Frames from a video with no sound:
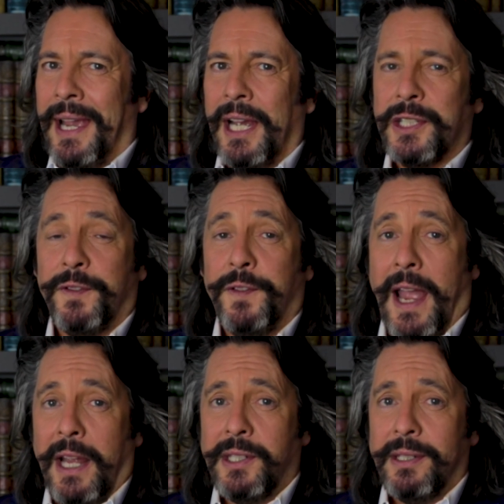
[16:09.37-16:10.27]
As
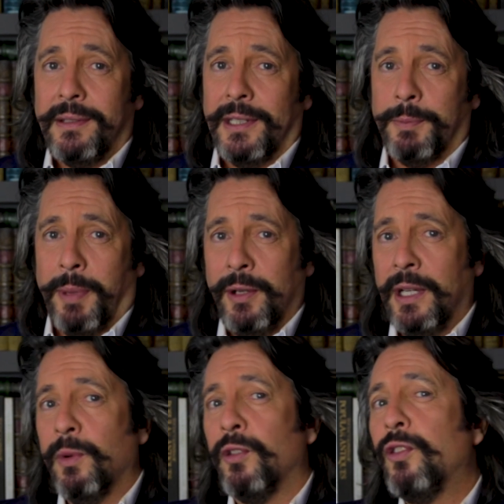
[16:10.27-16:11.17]
fat as
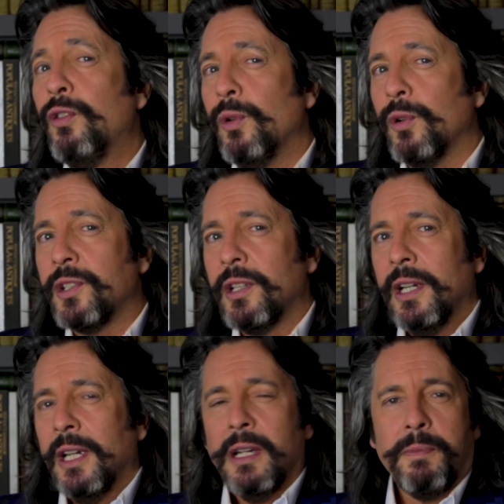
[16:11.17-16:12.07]
Boney was short,
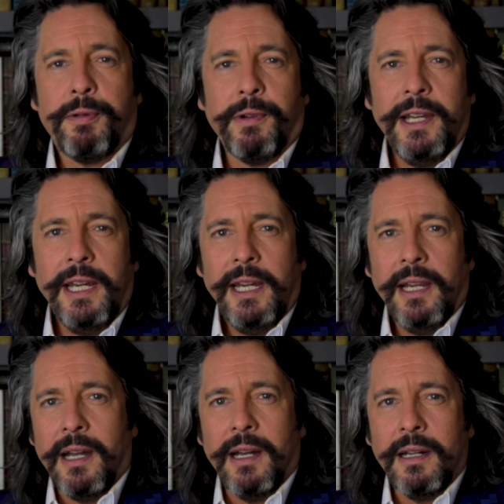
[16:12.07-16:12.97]
Prinny
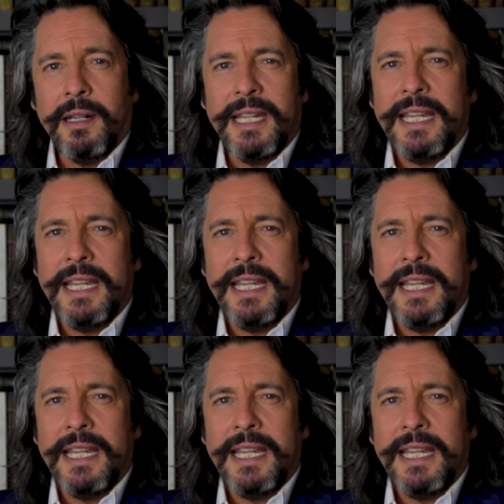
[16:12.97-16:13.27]
hung